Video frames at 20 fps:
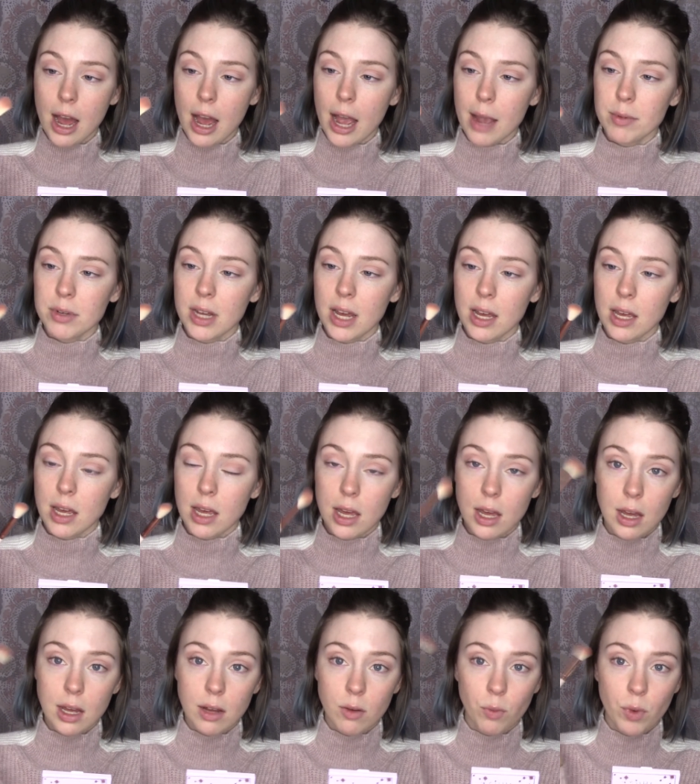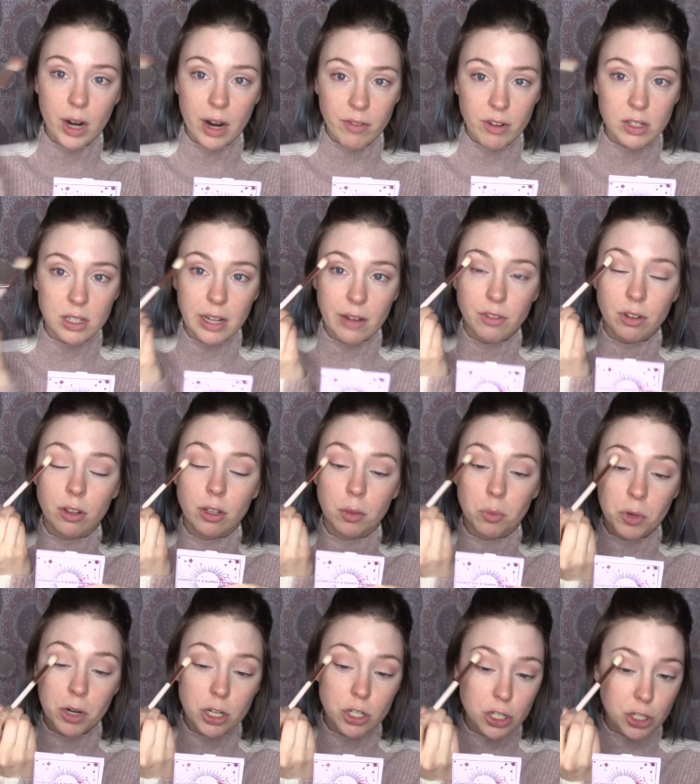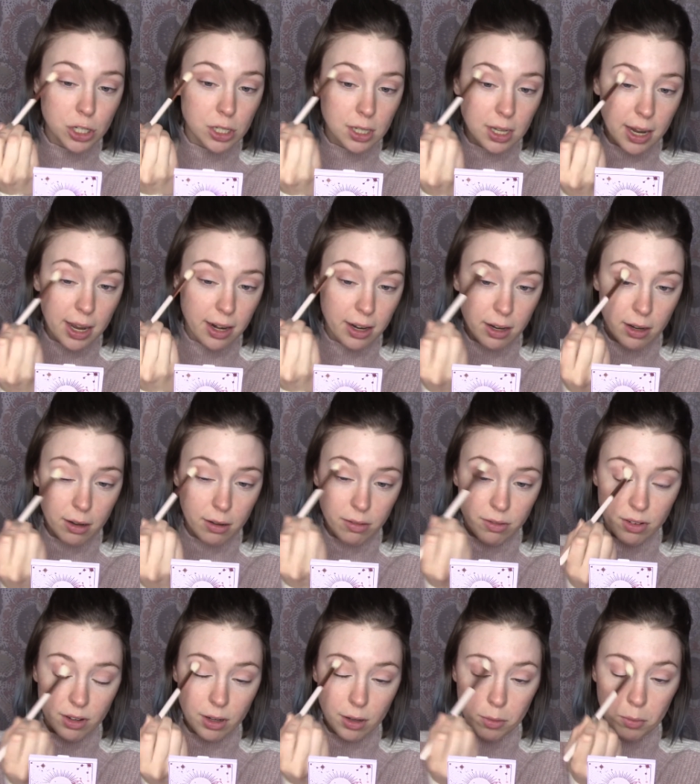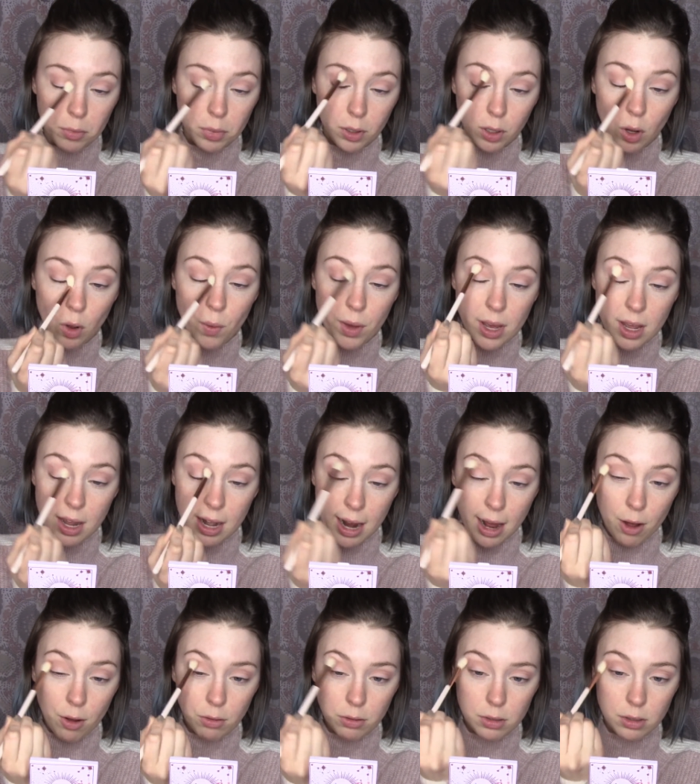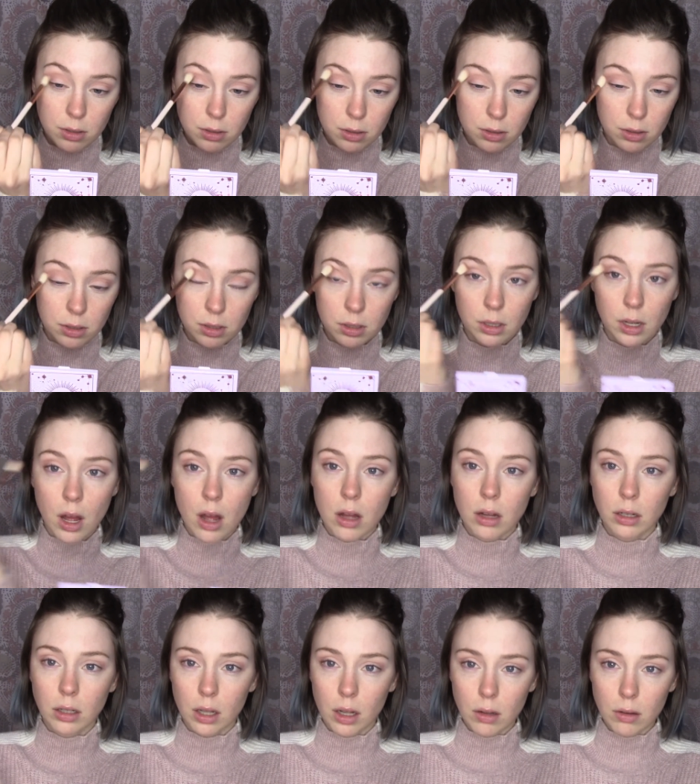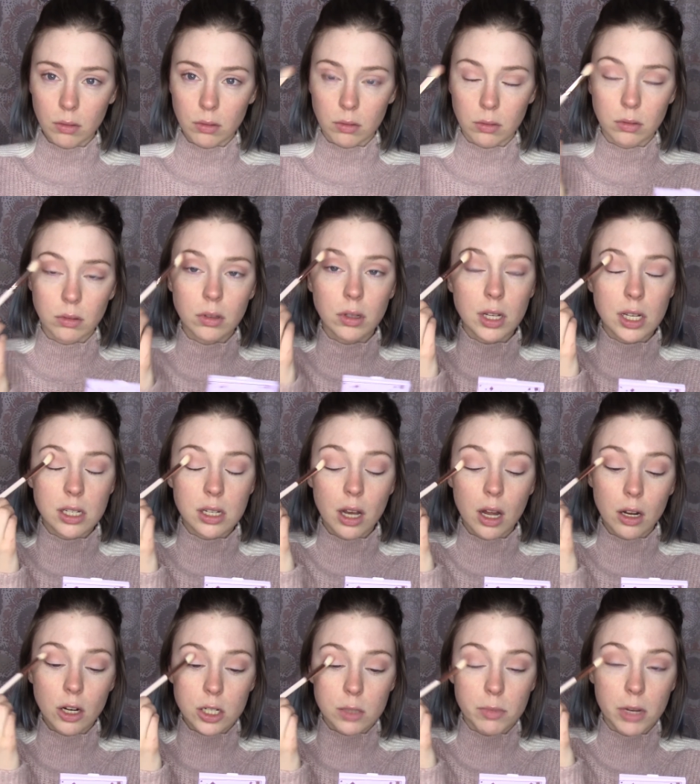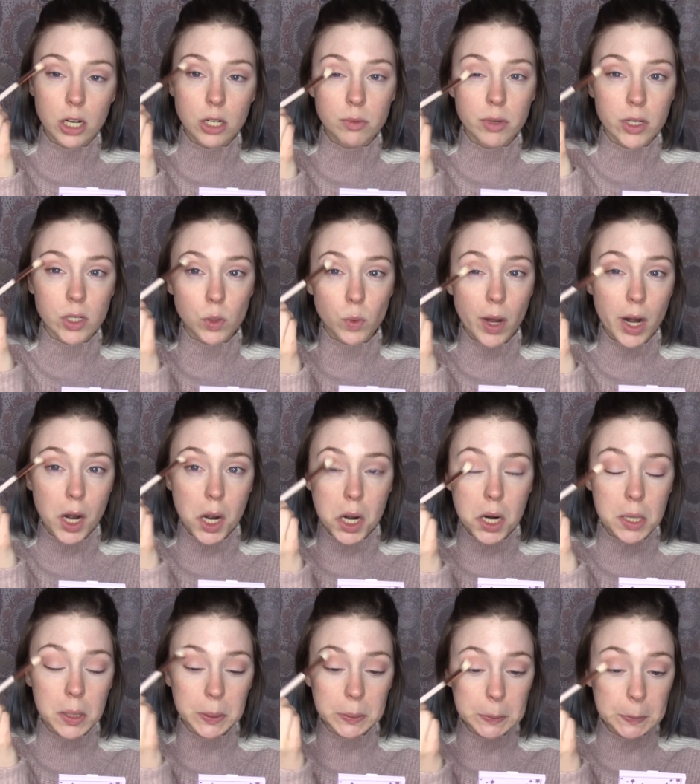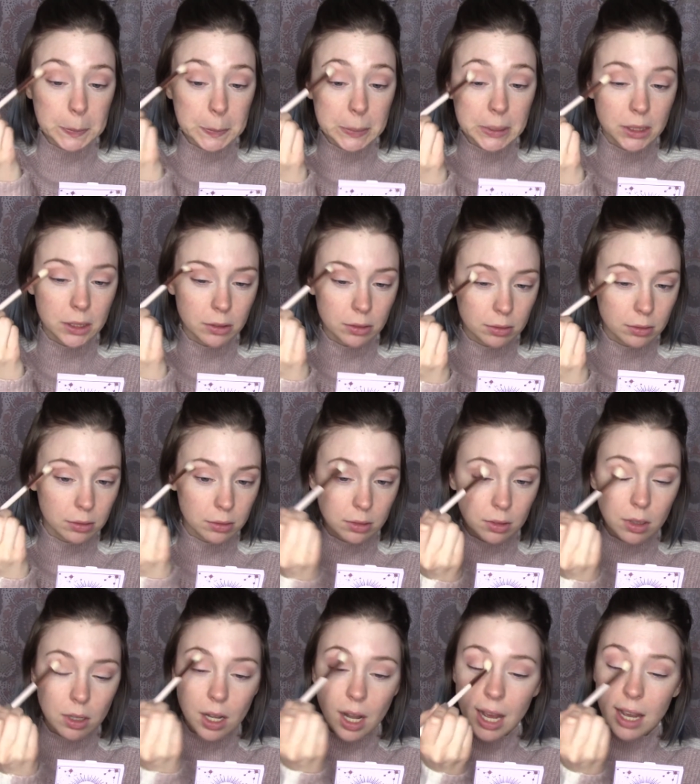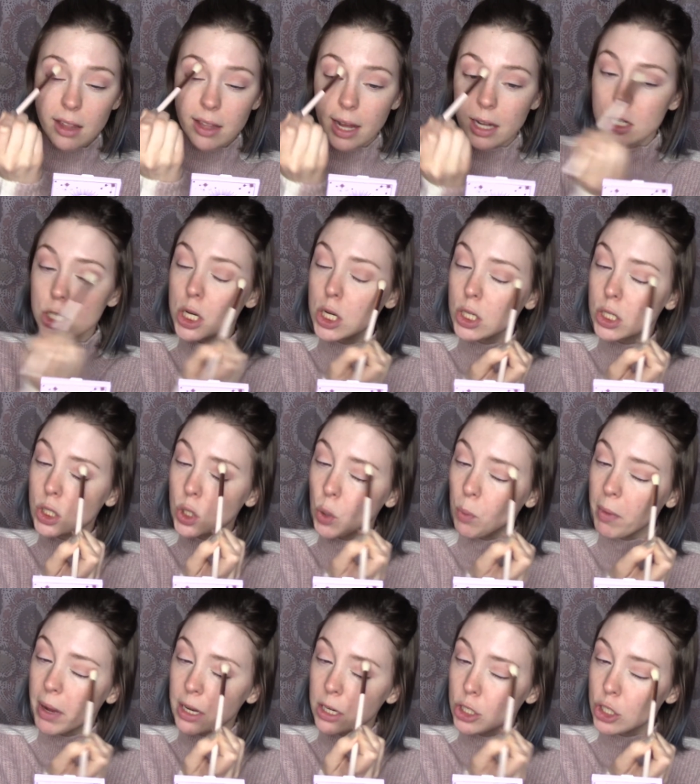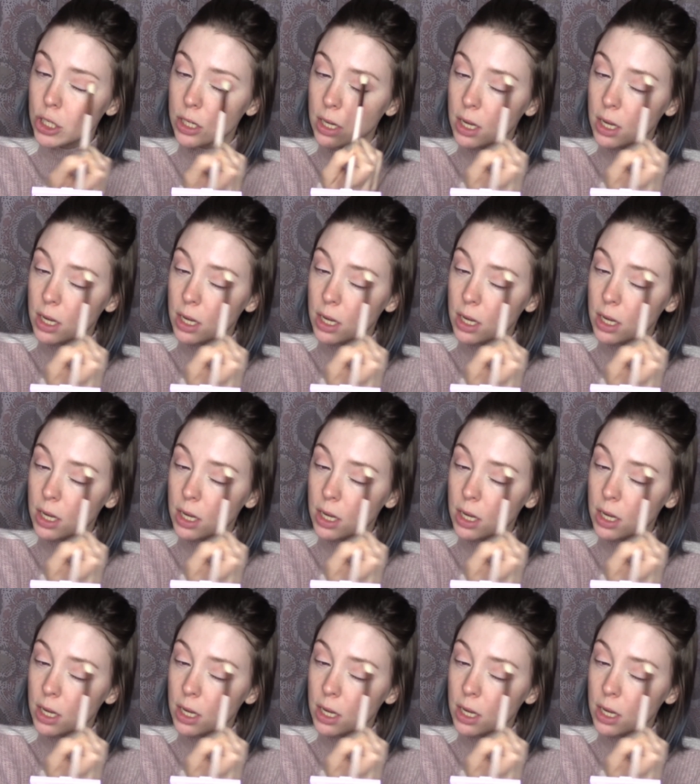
I'm taking whatever's left on the brush and just kind of blowing it out. Oh, these colors match my sweater. I like that so much.